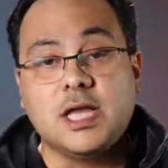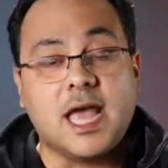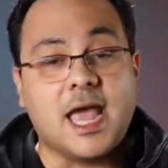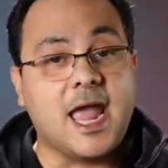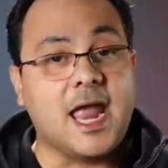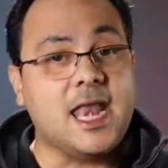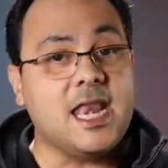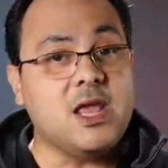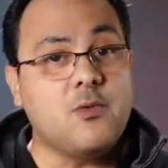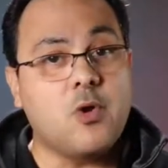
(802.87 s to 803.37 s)

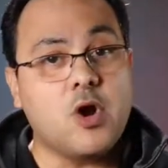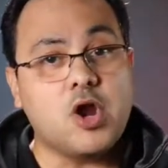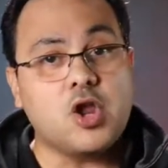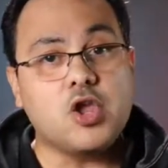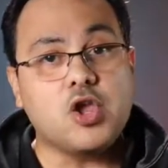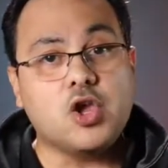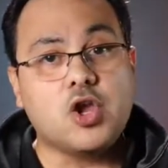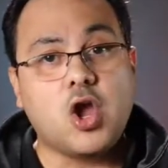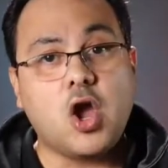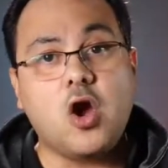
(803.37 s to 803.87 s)
Anywhere
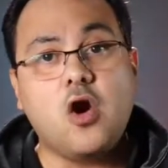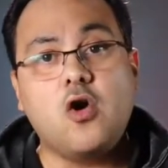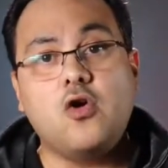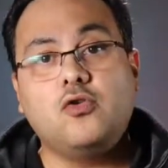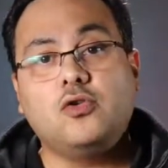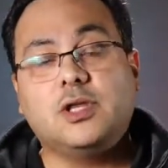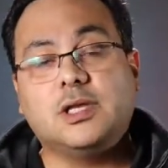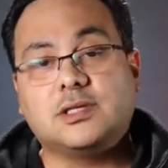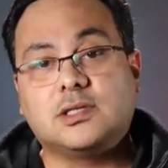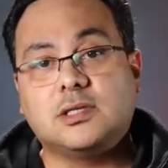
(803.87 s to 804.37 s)
you go,
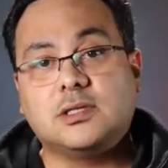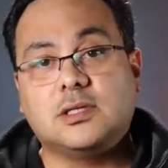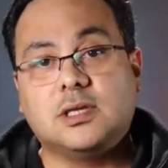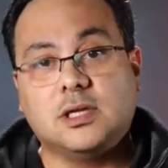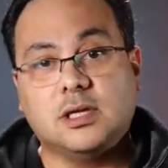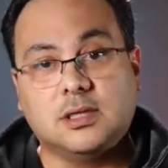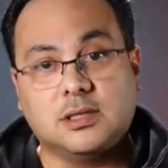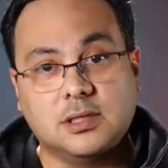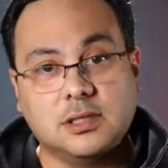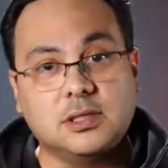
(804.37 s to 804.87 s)

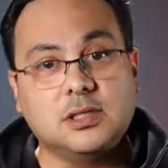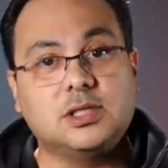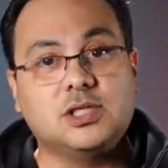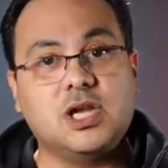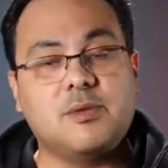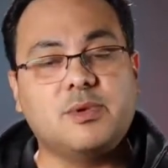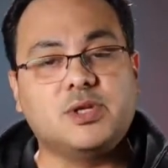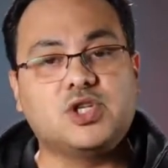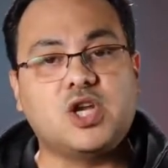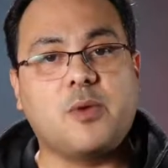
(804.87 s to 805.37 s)
the
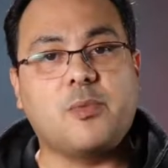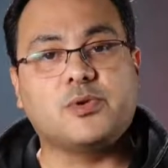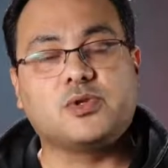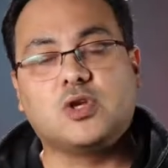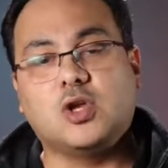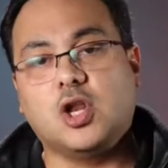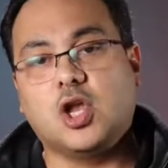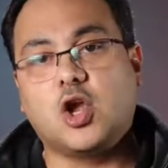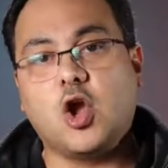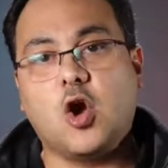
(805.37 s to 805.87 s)
German Shepherd is
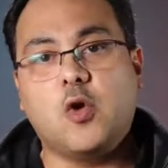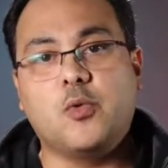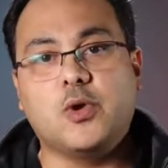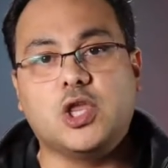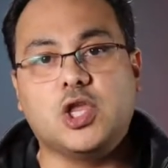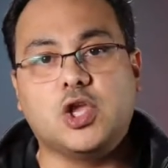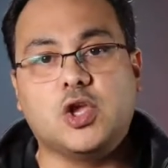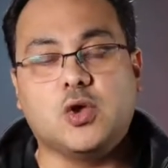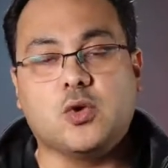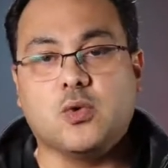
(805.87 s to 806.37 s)
gonna go with
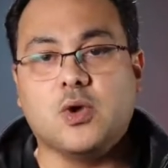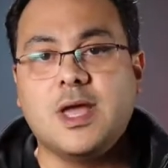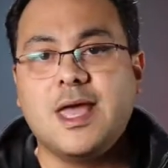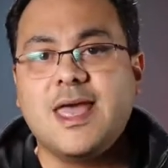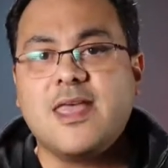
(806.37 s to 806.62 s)
you.